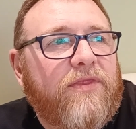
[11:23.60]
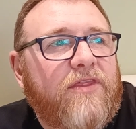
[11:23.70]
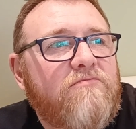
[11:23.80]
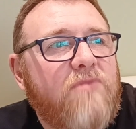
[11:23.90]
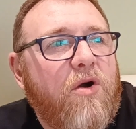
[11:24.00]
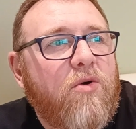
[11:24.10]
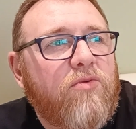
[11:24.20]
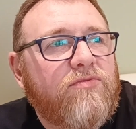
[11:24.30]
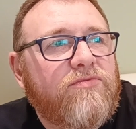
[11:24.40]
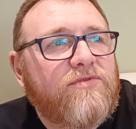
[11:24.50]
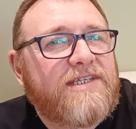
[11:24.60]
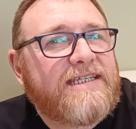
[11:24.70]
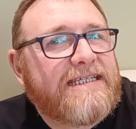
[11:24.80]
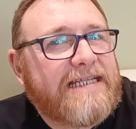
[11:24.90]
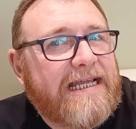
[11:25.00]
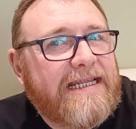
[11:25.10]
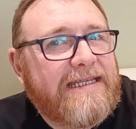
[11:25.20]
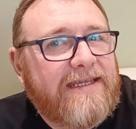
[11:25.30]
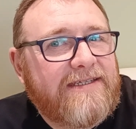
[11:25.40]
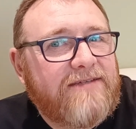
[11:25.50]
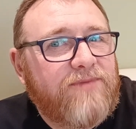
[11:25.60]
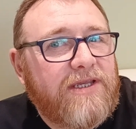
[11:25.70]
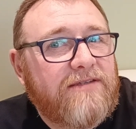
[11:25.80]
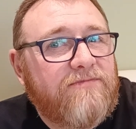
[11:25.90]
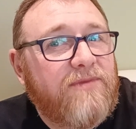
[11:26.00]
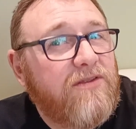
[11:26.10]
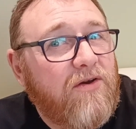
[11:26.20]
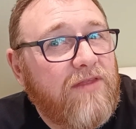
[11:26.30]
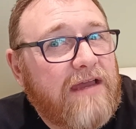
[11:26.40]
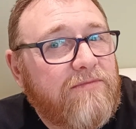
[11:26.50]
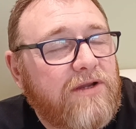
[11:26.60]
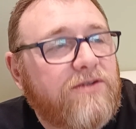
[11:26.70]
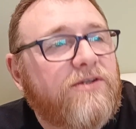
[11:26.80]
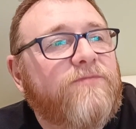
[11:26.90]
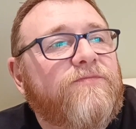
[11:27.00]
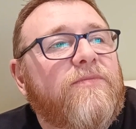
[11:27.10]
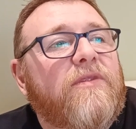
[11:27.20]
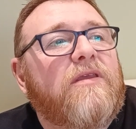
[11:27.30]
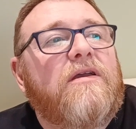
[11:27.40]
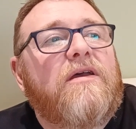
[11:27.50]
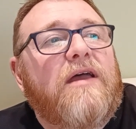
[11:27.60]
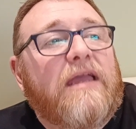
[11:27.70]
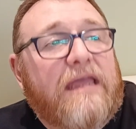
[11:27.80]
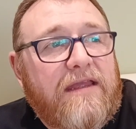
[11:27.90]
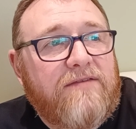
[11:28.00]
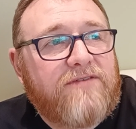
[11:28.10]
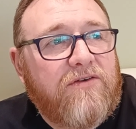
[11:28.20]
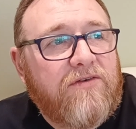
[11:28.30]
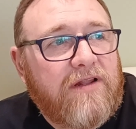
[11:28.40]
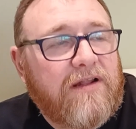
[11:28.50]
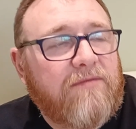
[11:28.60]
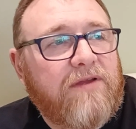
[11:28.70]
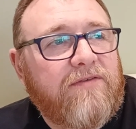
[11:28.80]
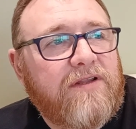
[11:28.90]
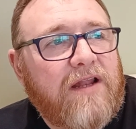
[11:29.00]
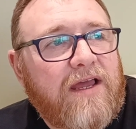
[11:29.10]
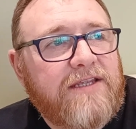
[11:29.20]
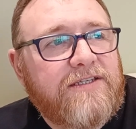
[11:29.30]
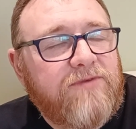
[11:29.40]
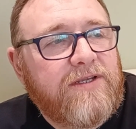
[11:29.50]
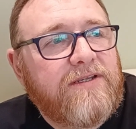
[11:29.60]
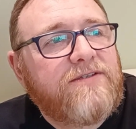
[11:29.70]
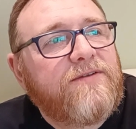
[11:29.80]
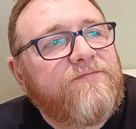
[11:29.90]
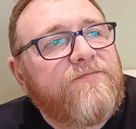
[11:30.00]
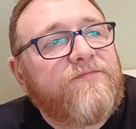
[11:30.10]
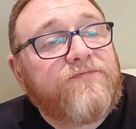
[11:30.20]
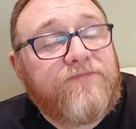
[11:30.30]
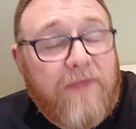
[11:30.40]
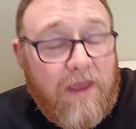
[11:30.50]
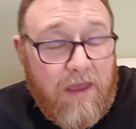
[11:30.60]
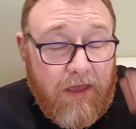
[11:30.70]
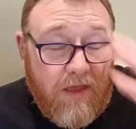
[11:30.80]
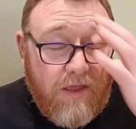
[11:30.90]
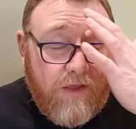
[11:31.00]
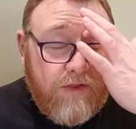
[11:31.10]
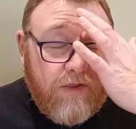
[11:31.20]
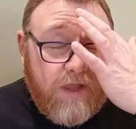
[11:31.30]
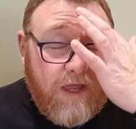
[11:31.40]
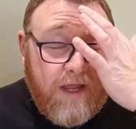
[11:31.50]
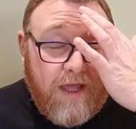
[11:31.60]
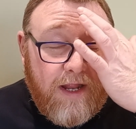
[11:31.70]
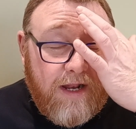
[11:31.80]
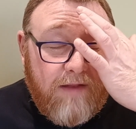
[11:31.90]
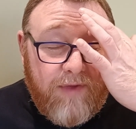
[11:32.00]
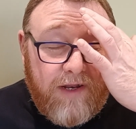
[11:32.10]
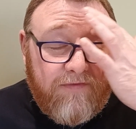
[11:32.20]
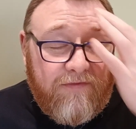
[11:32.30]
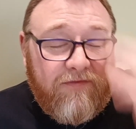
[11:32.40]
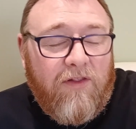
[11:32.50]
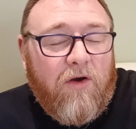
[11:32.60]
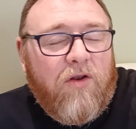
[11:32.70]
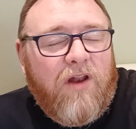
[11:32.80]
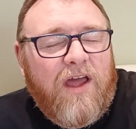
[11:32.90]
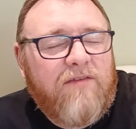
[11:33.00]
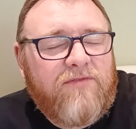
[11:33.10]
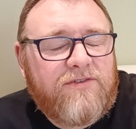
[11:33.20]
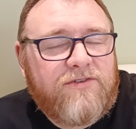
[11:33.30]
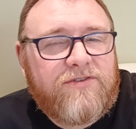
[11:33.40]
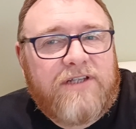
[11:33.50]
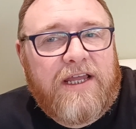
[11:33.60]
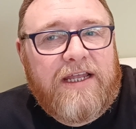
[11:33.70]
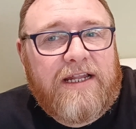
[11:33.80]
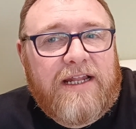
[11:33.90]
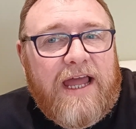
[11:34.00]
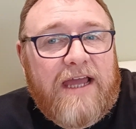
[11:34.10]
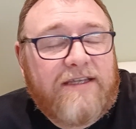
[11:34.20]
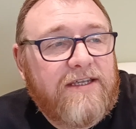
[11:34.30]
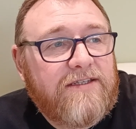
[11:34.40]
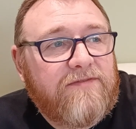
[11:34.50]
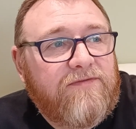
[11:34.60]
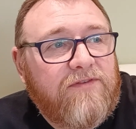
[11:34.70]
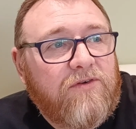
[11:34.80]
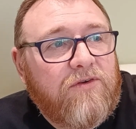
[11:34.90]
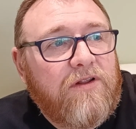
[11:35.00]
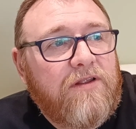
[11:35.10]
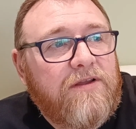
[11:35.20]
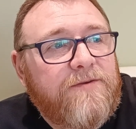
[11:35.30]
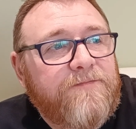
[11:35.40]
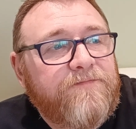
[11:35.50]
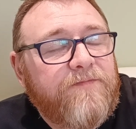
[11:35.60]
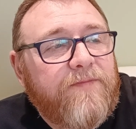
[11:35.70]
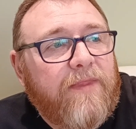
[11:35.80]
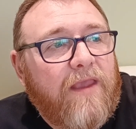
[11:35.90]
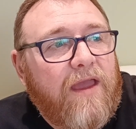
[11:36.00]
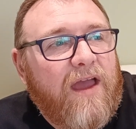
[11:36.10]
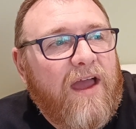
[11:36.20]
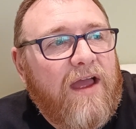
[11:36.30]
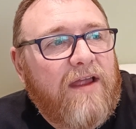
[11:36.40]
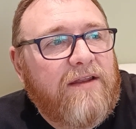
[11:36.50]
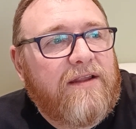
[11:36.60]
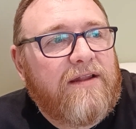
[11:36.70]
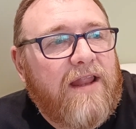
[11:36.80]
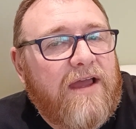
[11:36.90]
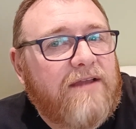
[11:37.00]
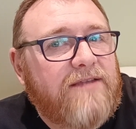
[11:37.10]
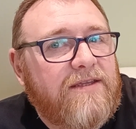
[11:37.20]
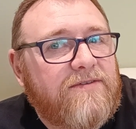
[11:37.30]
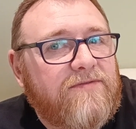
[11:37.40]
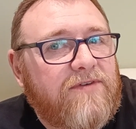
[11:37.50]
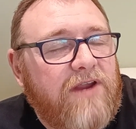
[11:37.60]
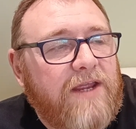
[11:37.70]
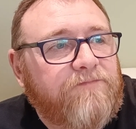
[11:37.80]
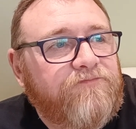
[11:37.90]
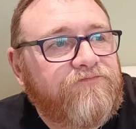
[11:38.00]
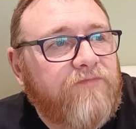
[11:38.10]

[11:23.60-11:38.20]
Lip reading: The malt slightly dissipates, but not that much. Again, you've still got a little bit of underlying sweetness. You're getting a little bit of floral, ever so slight little accents of floral and little accents of grain.